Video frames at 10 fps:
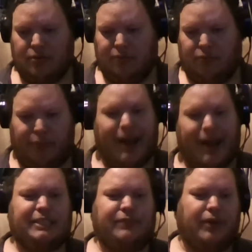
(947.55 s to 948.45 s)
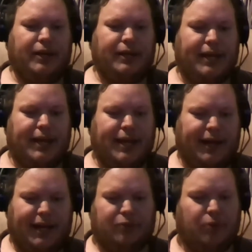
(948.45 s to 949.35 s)
rest for the day. I
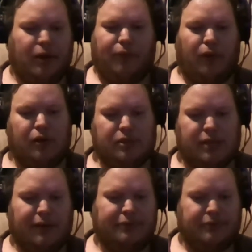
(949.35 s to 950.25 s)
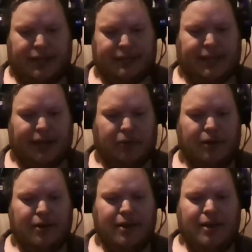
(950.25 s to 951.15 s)
got 24 hours off, so I could take one.
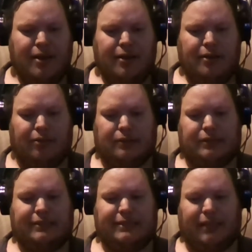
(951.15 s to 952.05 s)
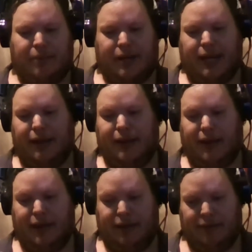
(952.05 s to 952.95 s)
Well,
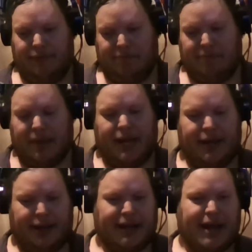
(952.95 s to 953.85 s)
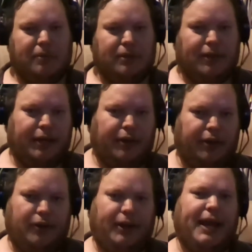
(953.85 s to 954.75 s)
somebody made a comment like,
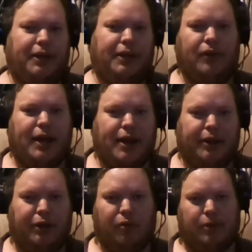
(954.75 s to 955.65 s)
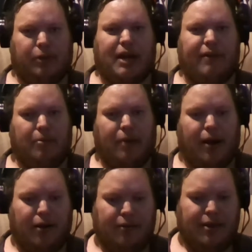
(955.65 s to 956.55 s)
"You can't do that. You won't be driving
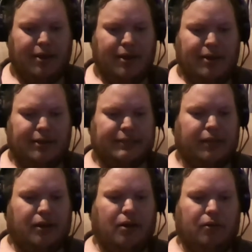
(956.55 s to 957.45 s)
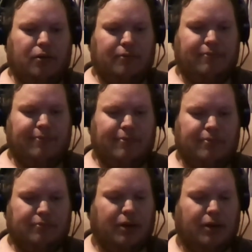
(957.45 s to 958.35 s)
tomorrow." I was like, "Oh,
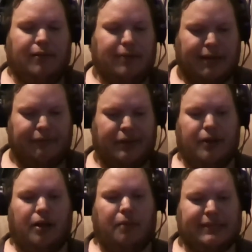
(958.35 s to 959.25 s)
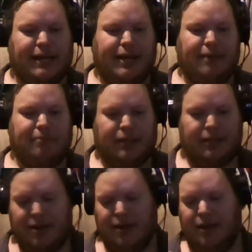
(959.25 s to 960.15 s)
well, I've done it all my time, but
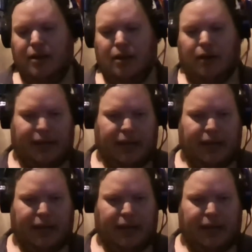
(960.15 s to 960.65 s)
okay,